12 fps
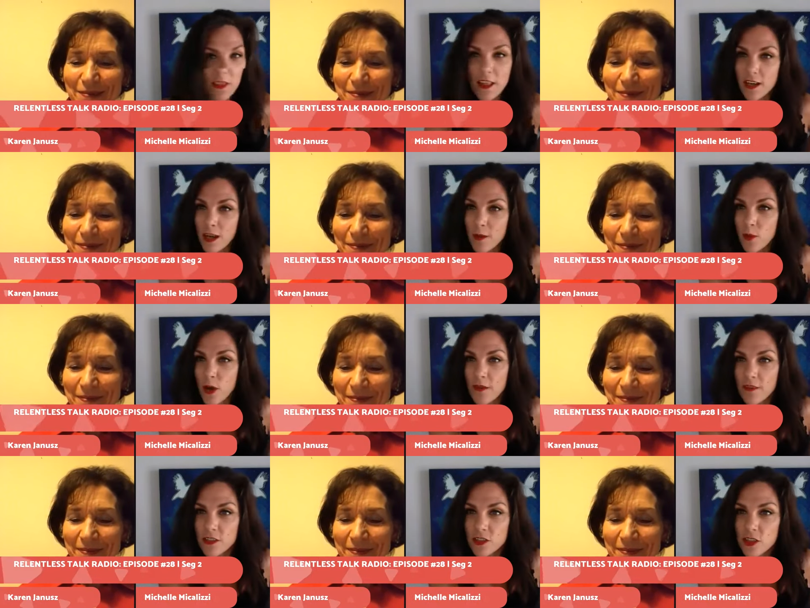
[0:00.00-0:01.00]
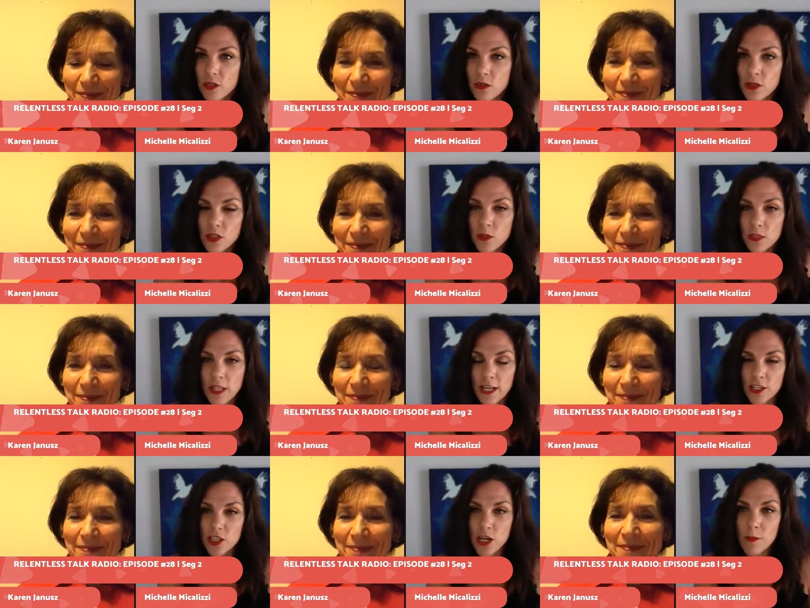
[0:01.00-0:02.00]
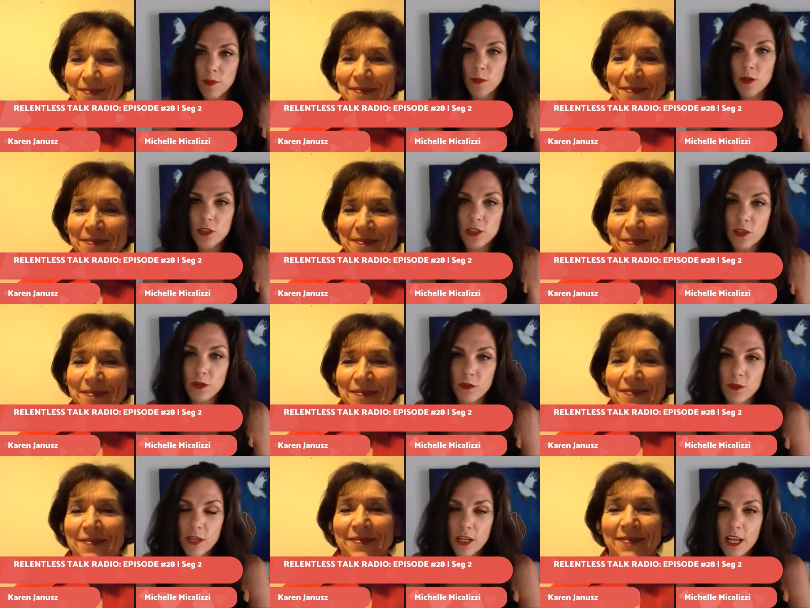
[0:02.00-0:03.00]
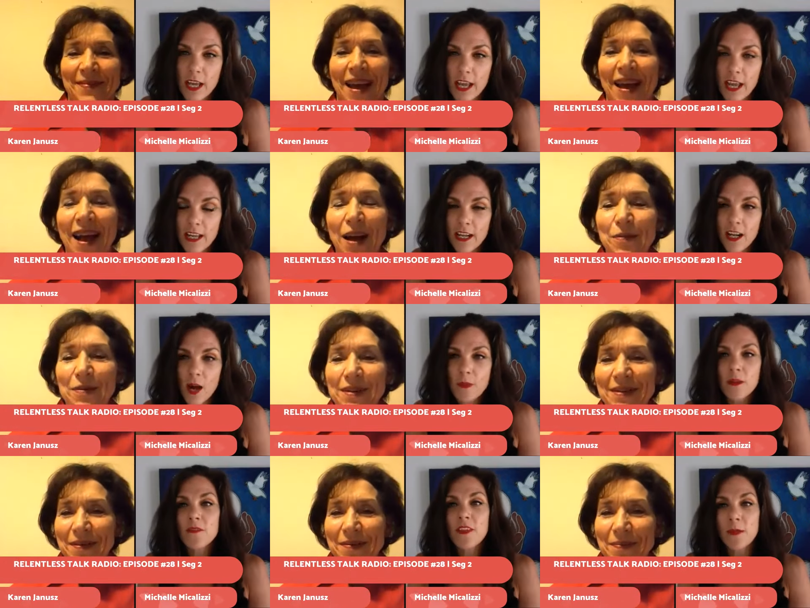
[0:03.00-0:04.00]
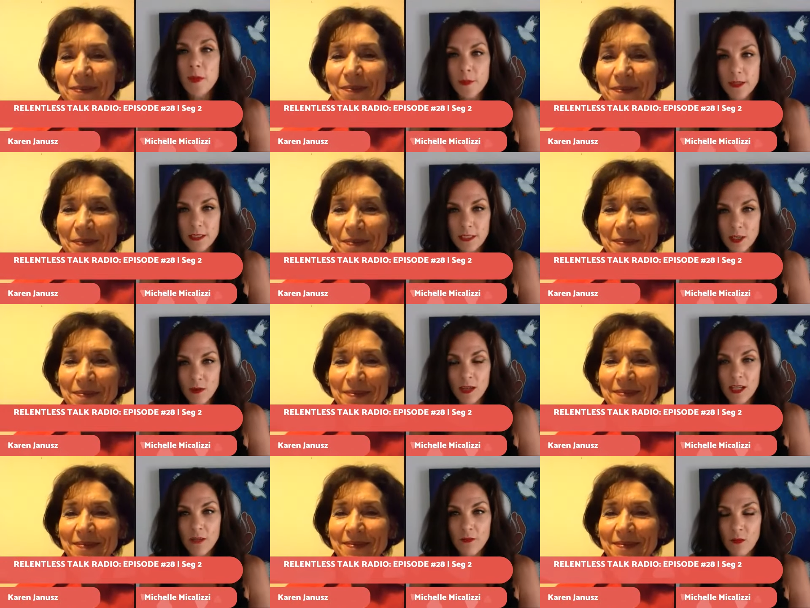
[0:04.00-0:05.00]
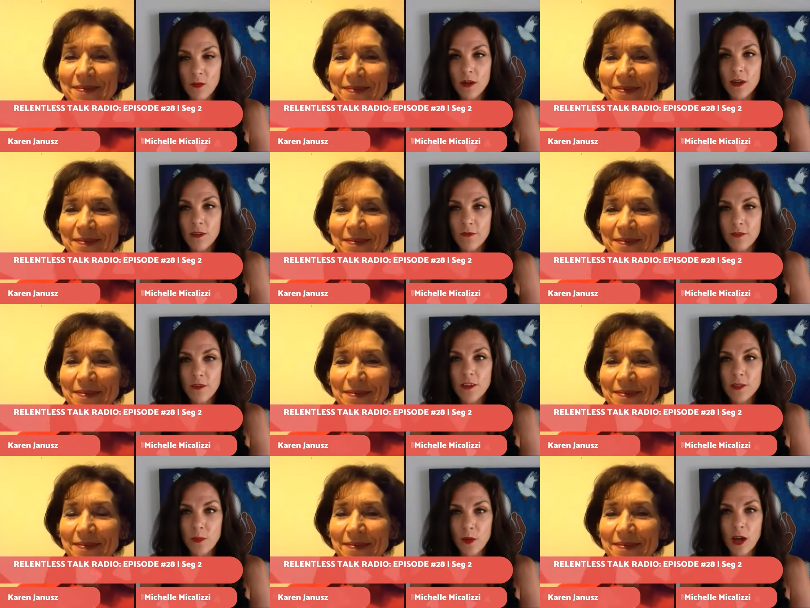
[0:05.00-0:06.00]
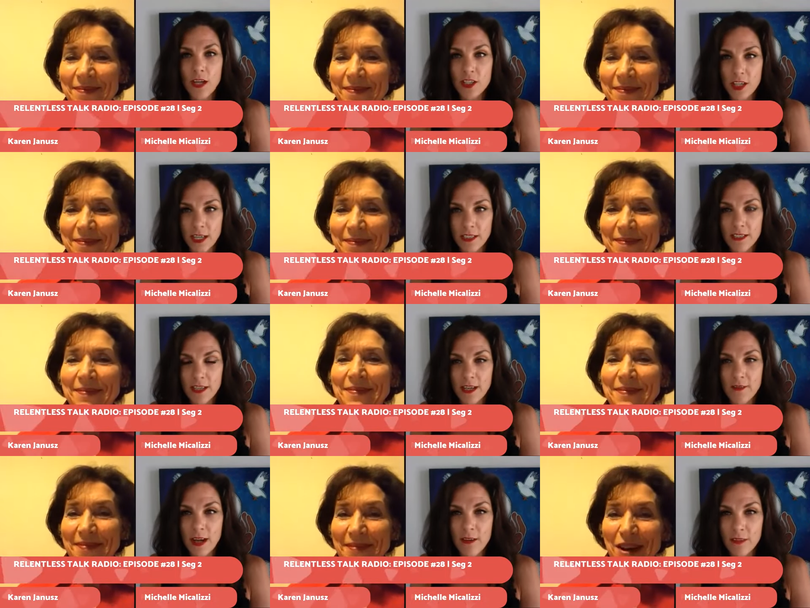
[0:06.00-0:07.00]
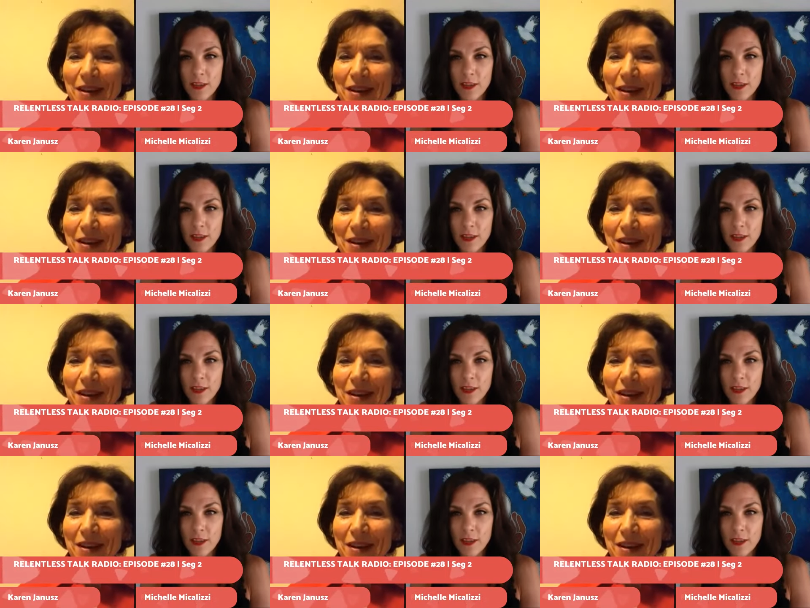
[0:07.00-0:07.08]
Speaker 1: with a lot of nonprofits too. You do a lot of charitable work too. And a couple of them I'm considering for for this project. I, I,